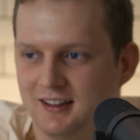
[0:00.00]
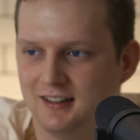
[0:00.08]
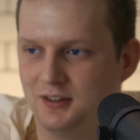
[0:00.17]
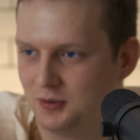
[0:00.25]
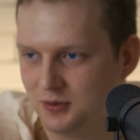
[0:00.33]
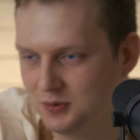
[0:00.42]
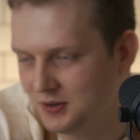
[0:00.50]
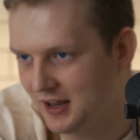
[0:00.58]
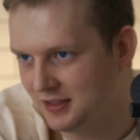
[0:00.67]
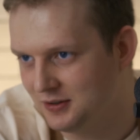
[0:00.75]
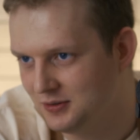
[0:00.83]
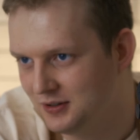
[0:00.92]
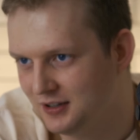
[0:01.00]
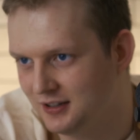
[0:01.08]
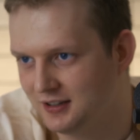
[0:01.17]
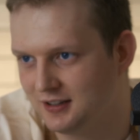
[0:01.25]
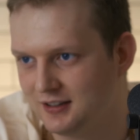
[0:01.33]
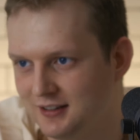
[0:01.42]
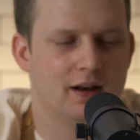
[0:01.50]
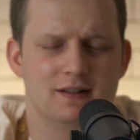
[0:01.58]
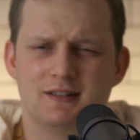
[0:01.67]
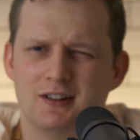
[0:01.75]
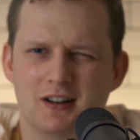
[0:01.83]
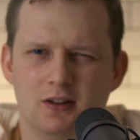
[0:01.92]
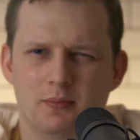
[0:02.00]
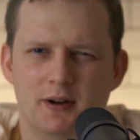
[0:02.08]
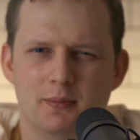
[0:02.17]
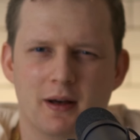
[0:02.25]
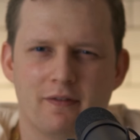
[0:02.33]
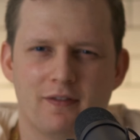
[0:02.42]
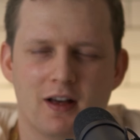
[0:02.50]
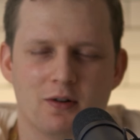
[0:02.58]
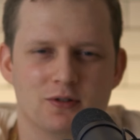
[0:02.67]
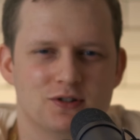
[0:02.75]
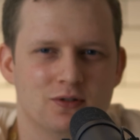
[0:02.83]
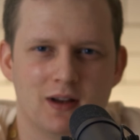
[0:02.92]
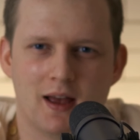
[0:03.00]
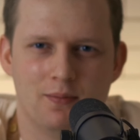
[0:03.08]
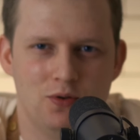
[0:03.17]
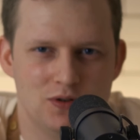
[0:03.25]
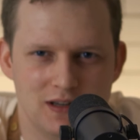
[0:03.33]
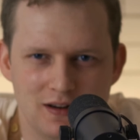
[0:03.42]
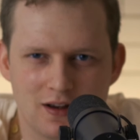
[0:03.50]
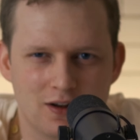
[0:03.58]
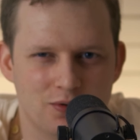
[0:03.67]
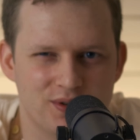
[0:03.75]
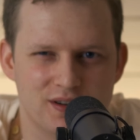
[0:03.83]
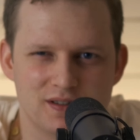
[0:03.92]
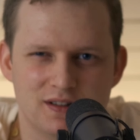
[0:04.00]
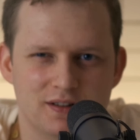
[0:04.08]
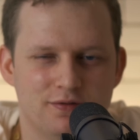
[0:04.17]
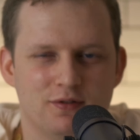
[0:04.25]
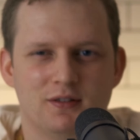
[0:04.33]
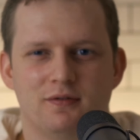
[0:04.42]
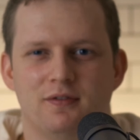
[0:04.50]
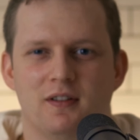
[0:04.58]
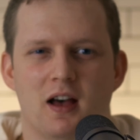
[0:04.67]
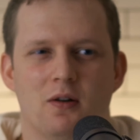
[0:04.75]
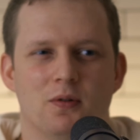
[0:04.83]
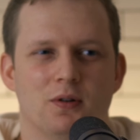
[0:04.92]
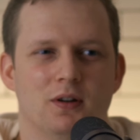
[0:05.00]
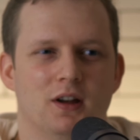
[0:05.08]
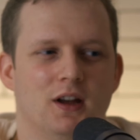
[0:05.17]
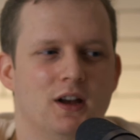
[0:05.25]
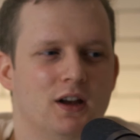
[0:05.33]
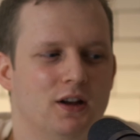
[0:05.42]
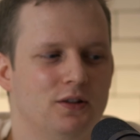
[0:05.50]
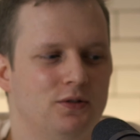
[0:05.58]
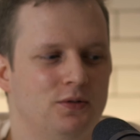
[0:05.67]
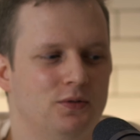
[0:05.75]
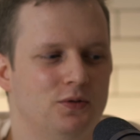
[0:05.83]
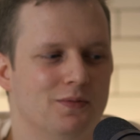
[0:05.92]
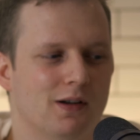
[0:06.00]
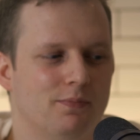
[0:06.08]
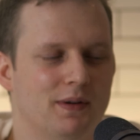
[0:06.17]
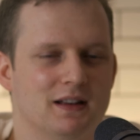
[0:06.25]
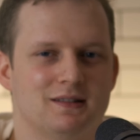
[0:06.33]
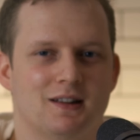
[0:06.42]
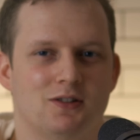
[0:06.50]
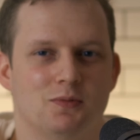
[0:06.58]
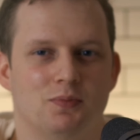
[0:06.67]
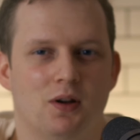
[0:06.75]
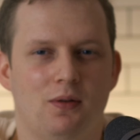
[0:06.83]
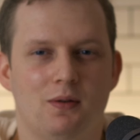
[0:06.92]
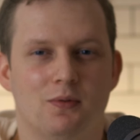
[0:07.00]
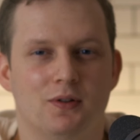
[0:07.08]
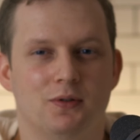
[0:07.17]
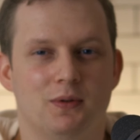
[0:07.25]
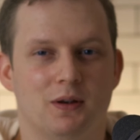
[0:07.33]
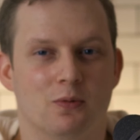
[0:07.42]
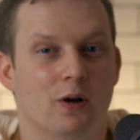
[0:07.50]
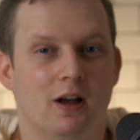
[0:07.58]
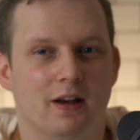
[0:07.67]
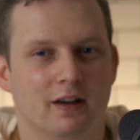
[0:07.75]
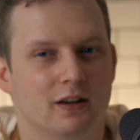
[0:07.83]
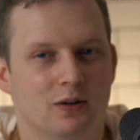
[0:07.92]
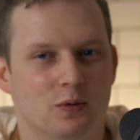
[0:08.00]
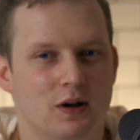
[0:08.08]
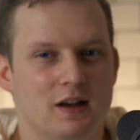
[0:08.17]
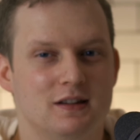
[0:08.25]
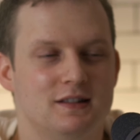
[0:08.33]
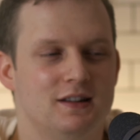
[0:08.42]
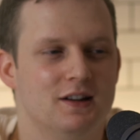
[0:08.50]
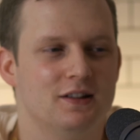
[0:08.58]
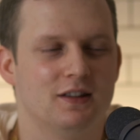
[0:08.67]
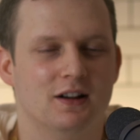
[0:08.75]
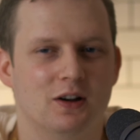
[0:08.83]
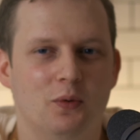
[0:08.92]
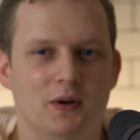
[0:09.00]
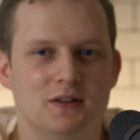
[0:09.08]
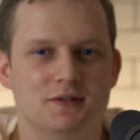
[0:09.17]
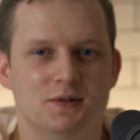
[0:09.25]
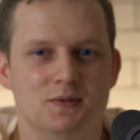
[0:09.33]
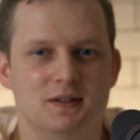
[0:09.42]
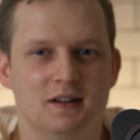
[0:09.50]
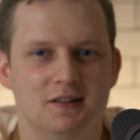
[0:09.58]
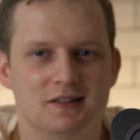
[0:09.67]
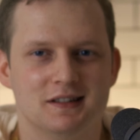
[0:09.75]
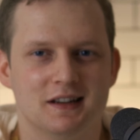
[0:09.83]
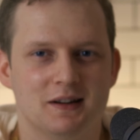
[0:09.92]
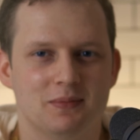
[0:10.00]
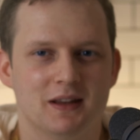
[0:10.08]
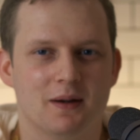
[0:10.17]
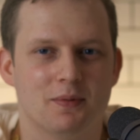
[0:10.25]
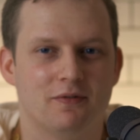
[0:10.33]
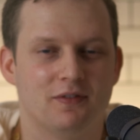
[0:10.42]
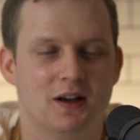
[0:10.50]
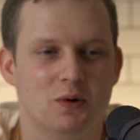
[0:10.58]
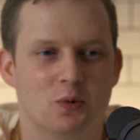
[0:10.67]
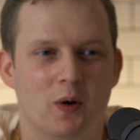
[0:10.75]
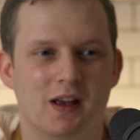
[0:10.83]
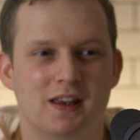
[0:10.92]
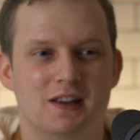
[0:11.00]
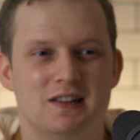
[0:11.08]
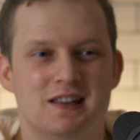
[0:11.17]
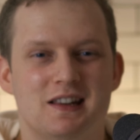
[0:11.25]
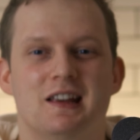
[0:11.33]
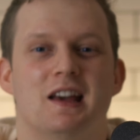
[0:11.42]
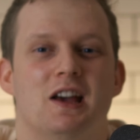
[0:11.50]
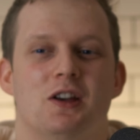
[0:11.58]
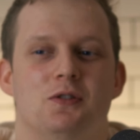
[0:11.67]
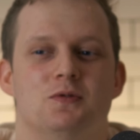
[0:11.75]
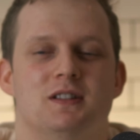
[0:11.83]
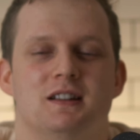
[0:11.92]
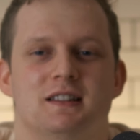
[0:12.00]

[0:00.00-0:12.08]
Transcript: Don't do that, dude. Let's talk a little bit about flour. So I'm using always different flour to do my pasta, and you're probably wondering why. Why is he not always using the same type of flour? Why is he using